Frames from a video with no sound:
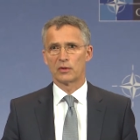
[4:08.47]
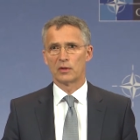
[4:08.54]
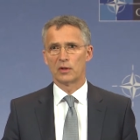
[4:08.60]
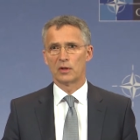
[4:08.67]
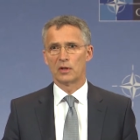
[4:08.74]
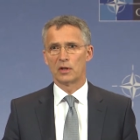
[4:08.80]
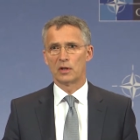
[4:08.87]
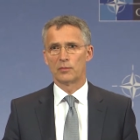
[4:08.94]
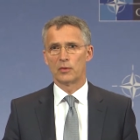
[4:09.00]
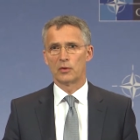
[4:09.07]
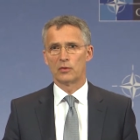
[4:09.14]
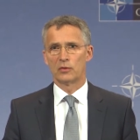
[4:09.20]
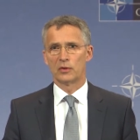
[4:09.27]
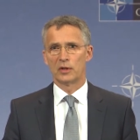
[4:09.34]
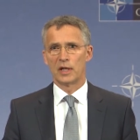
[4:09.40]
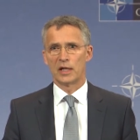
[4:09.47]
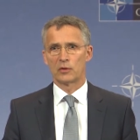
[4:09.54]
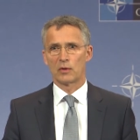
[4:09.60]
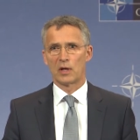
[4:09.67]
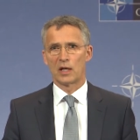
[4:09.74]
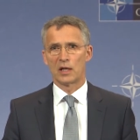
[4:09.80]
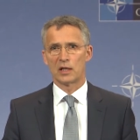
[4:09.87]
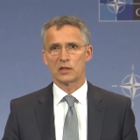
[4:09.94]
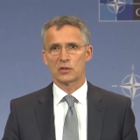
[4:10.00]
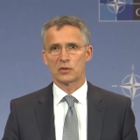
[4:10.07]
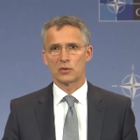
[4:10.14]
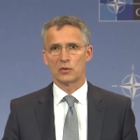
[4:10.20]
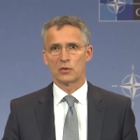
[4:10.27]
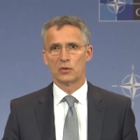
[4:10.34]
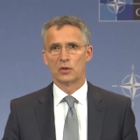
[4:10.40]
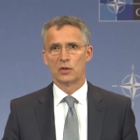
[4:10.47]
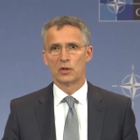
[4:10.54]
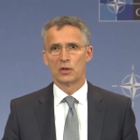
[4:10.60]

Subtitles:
among NATO allies to